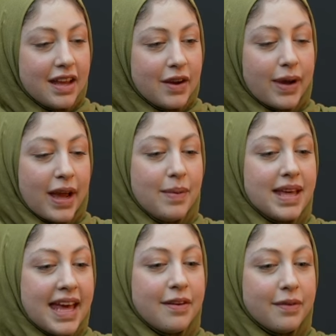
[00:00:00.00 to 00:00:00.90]
okay we
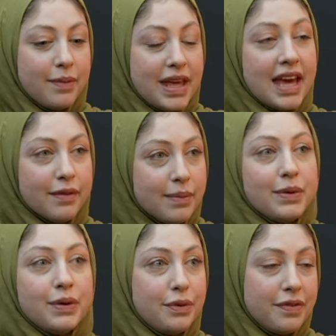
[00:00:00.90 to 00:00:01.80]
can't we can't
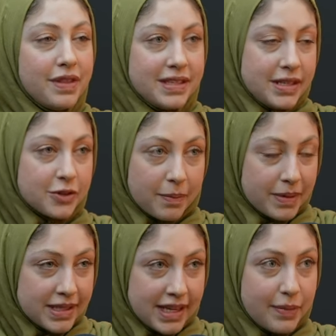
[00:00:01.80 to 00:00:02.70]
remove this
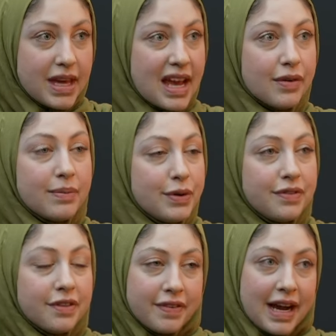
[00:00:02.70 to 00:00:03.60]
discrepancy we can't remove
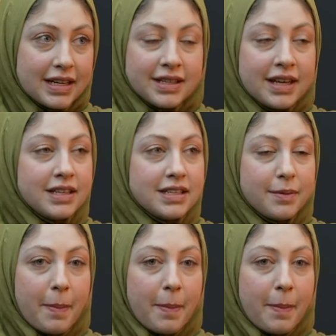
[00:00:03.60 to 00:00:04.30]
the fact that